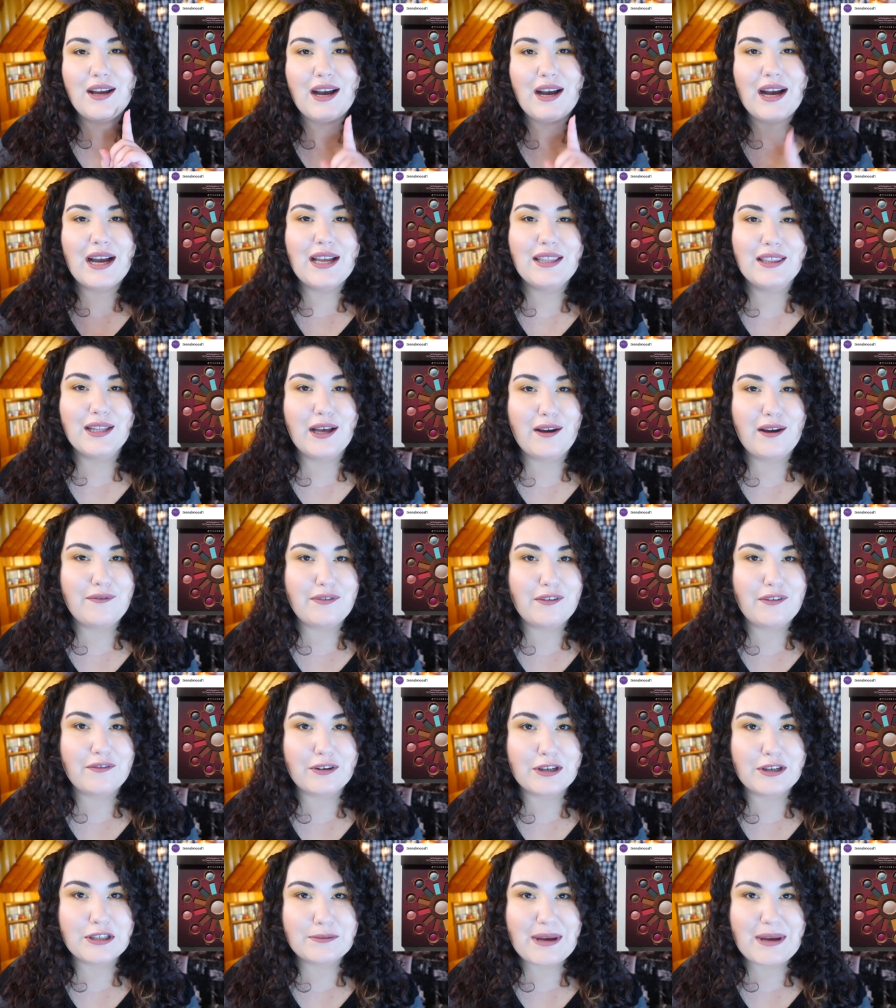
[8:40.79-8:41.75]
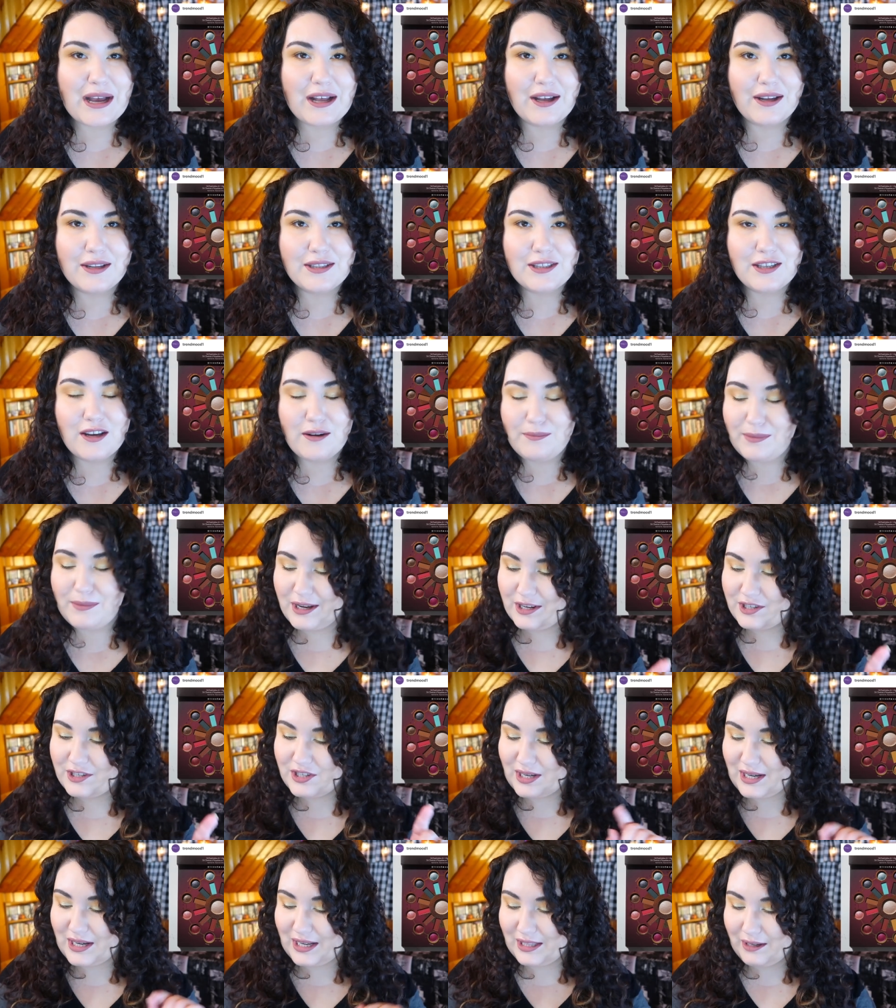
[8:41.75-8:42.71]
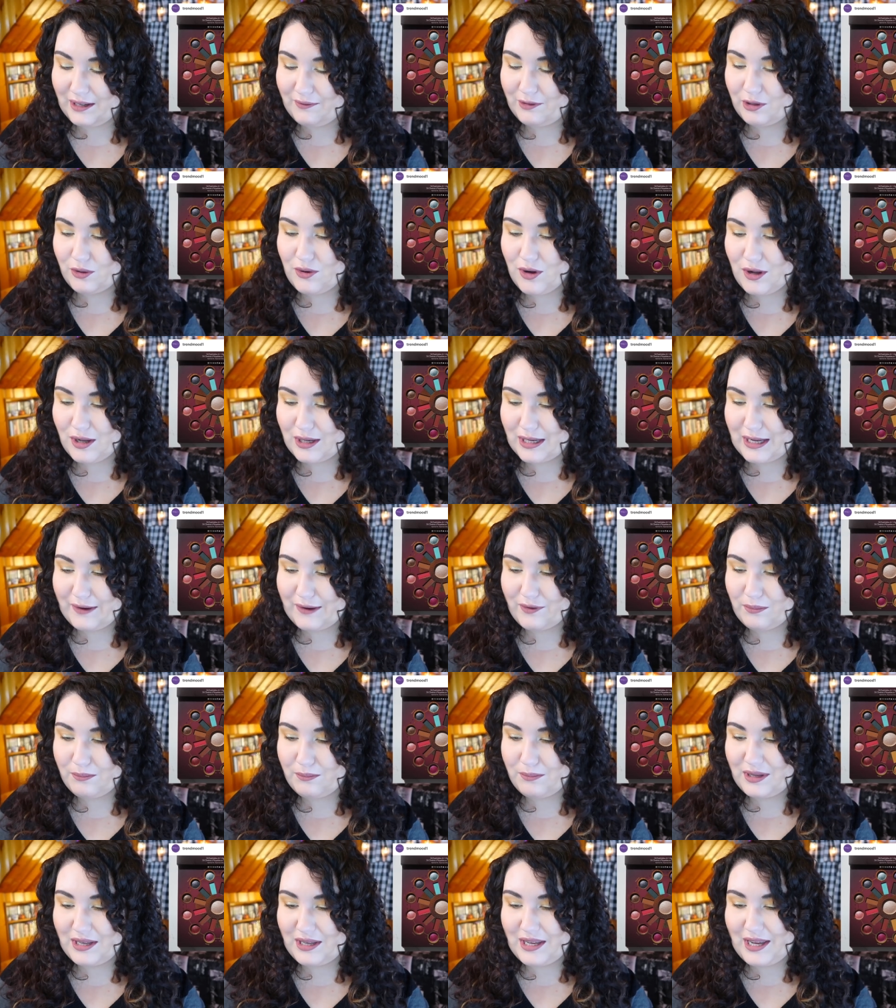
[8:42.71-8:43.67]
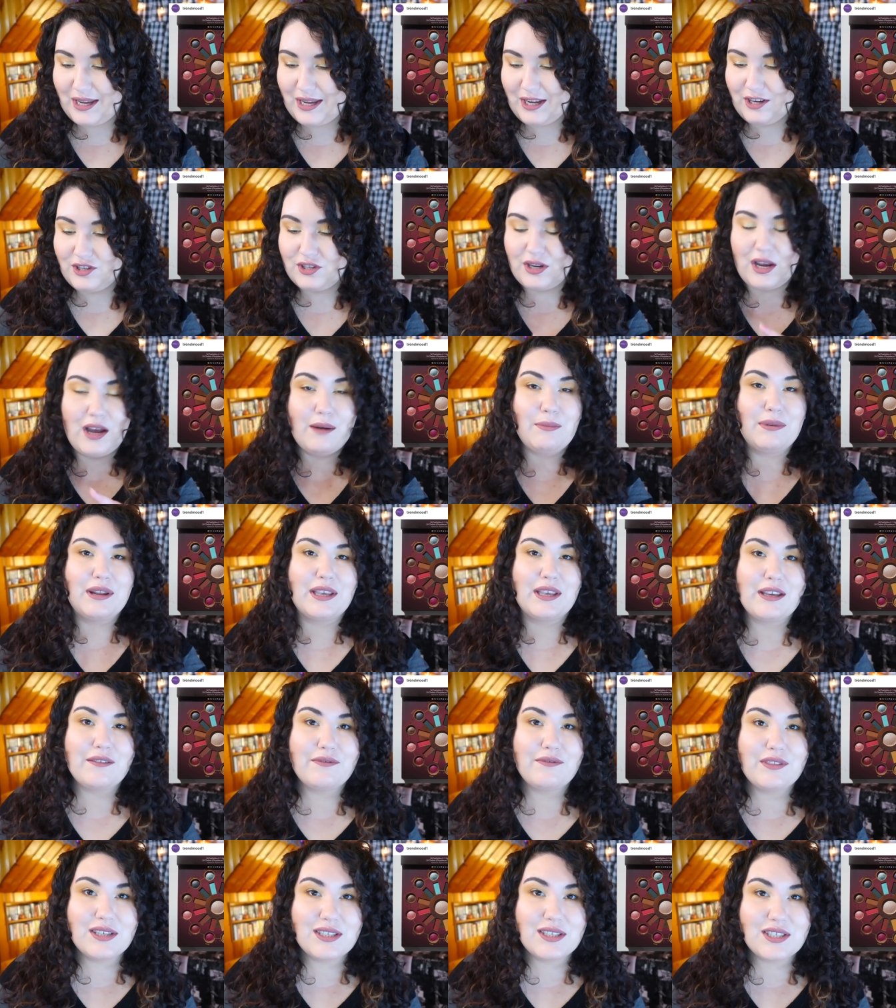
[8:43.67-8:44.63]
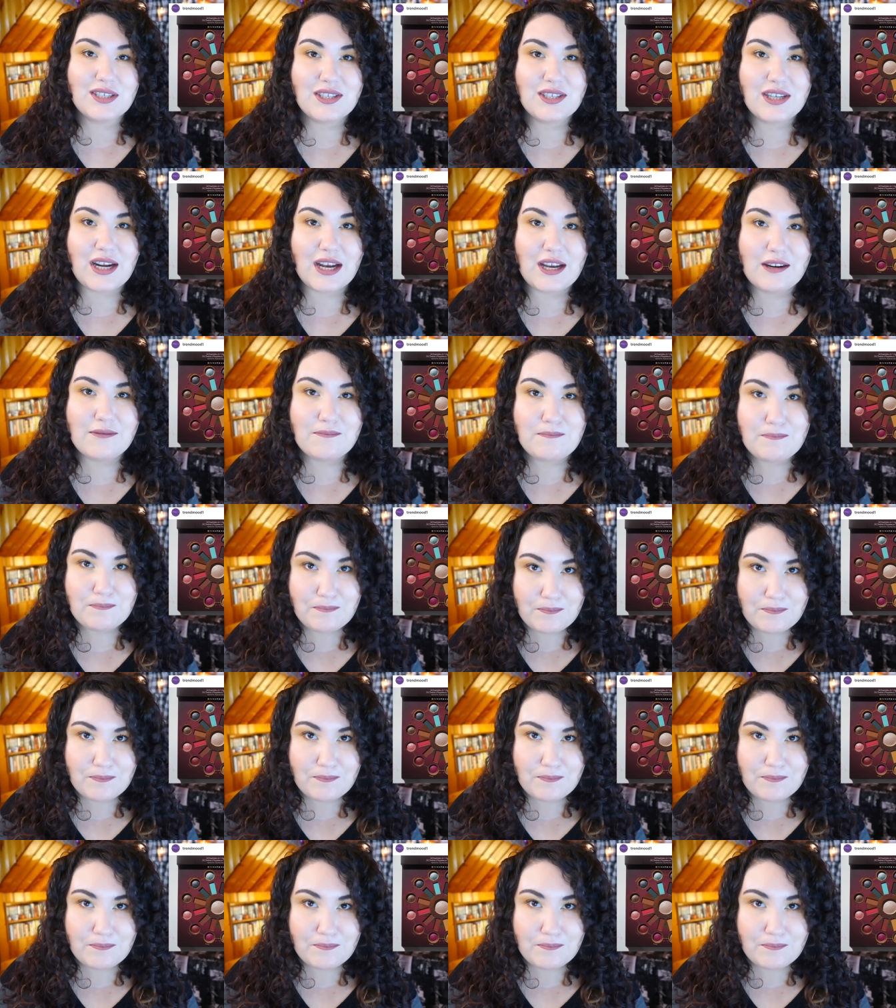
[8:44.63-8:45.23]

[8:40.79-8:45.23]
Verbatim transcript: I love the first palette so much, and I love the quality from B H. I'm gonna give this a shot.